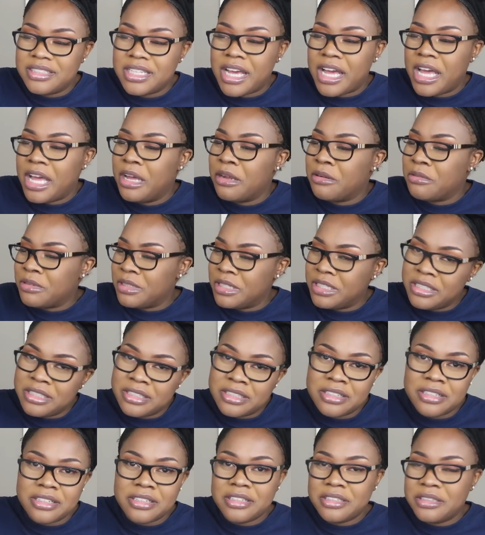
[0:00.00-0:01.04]

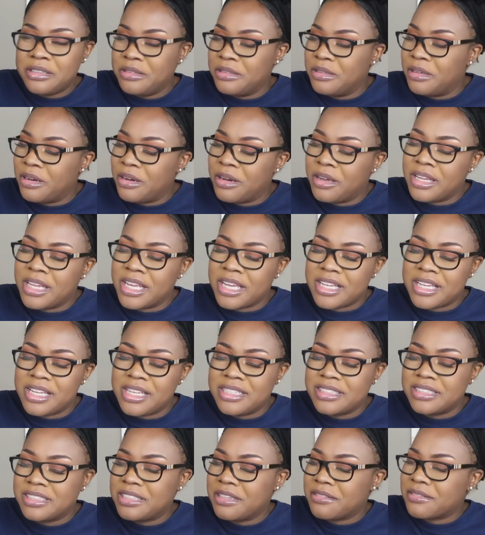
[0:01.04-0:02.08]
diarrhea, you know, all that
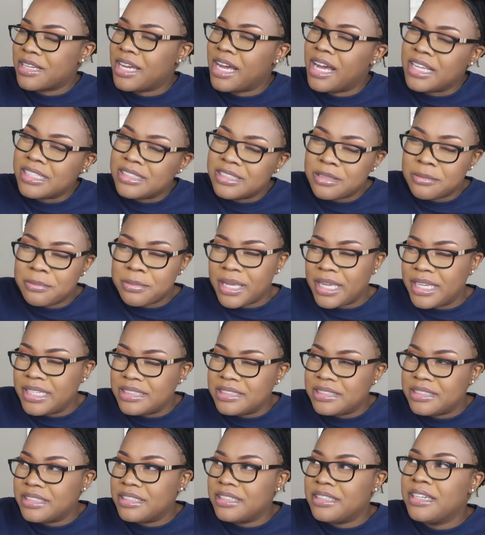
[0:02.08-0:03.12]
kind of stuff,
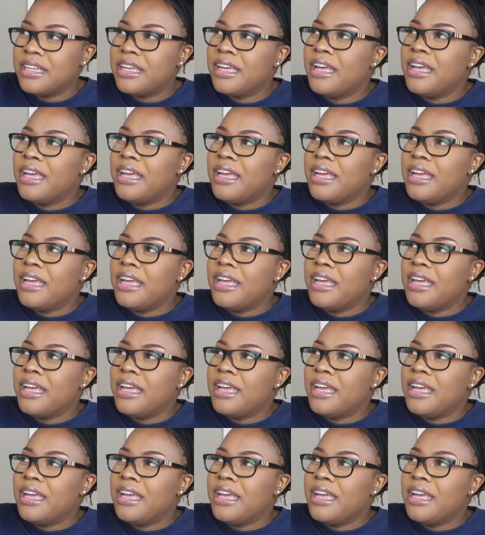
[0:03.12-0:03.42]
constipation,